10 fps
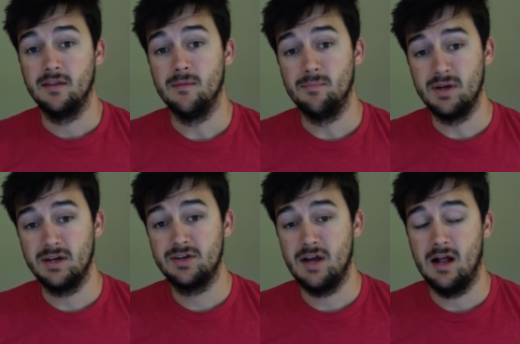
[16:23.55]
The
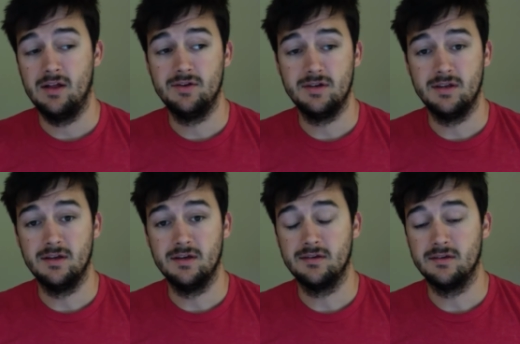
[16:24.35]
big challenge in
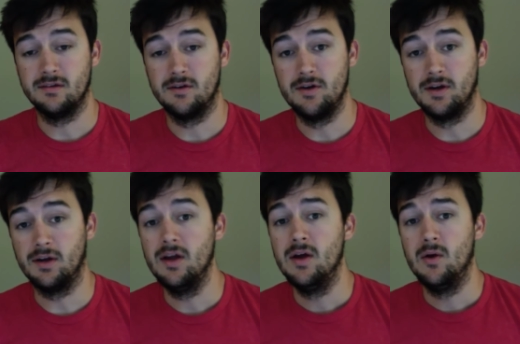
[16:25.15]
this is learning
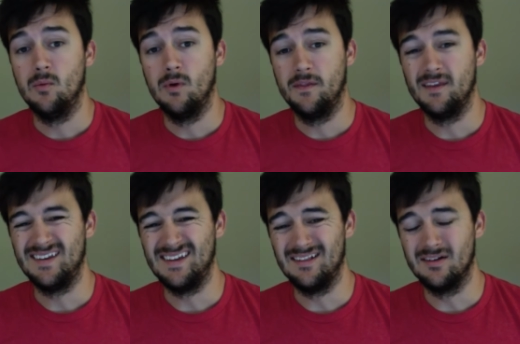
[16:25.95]
what the
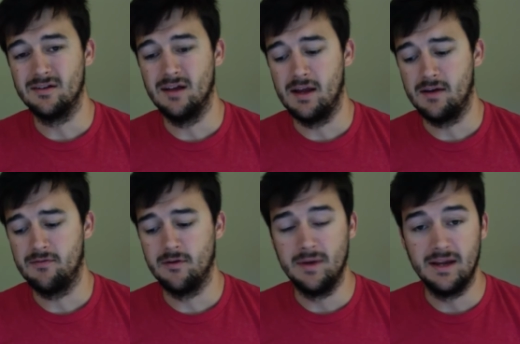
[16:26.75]
teeth look like
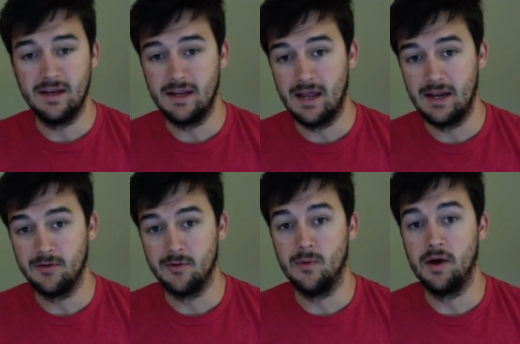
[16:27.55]
from any
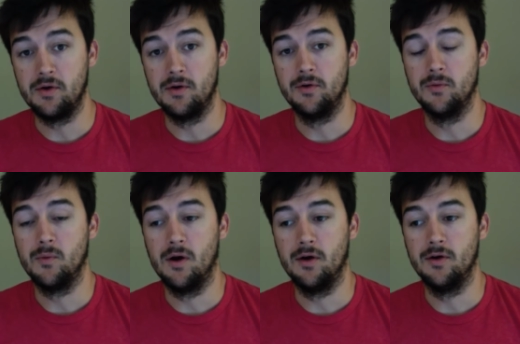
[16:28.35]
angle while you're
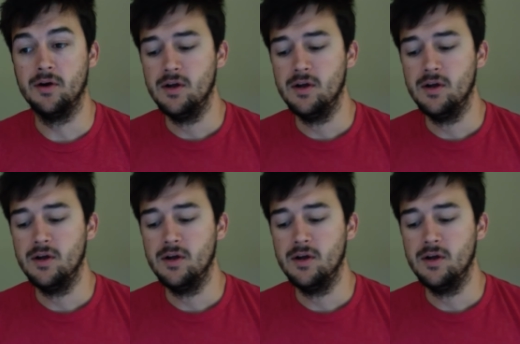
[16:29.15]
underwater.